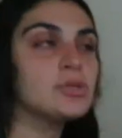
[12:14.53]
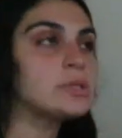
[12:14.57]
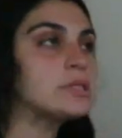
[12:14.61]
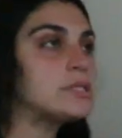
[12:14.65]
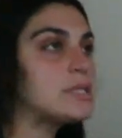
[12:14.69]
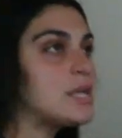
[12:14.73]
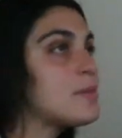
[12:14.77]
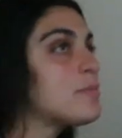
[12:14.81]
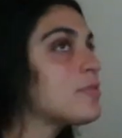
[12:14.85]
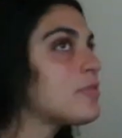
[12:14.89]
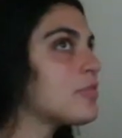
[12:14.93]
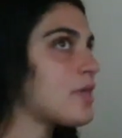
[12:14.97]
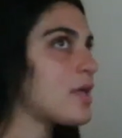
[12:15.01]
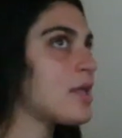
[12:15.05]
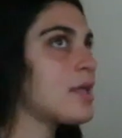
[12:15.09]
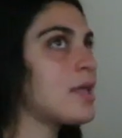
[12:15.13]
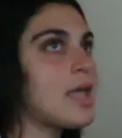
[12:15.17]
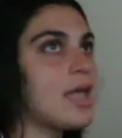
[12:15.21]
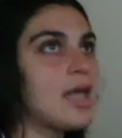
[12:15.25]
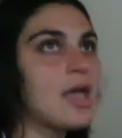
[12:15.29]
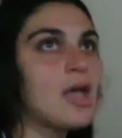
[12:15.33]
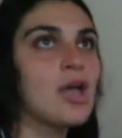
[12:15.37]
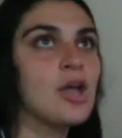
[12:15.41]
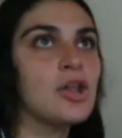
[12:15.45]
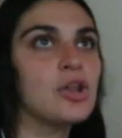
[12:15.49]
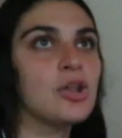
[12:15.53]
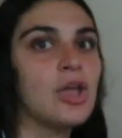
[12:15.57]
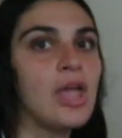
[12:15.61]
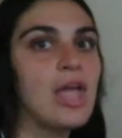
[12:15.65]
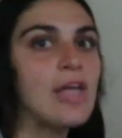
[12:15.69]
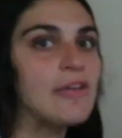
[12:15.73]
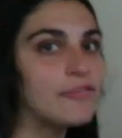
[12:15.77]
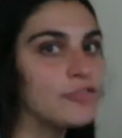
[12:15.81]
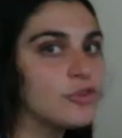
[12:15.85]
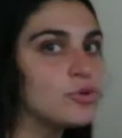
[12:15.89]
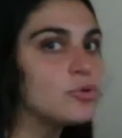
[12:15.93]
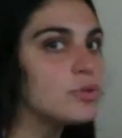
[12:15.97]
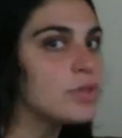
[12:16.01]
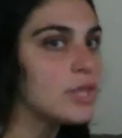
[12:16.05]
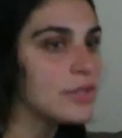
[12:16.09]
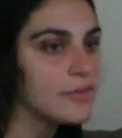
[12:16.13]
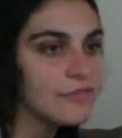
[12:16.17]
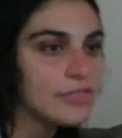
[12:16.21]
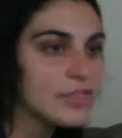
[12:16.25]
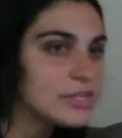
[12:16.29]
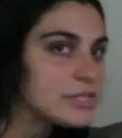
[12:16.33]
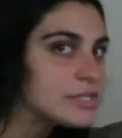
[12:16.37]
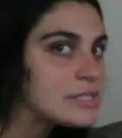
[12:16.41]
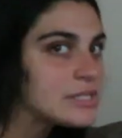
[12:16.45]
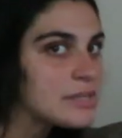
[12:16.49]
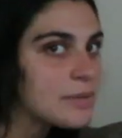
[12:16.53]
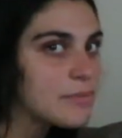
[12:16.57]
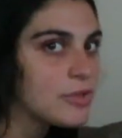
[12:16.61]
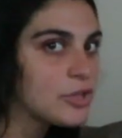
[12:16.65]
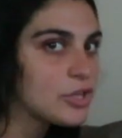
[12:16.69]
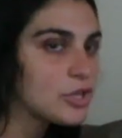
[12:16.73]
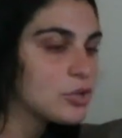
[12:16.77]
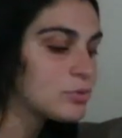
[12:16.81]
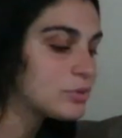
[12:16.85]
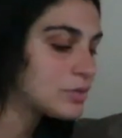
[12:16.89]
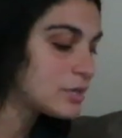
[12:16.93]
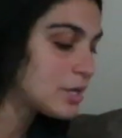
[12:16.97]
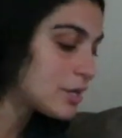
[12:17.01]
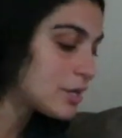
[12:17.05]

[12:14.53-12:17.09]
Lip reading: So same thing, if you did, this is something you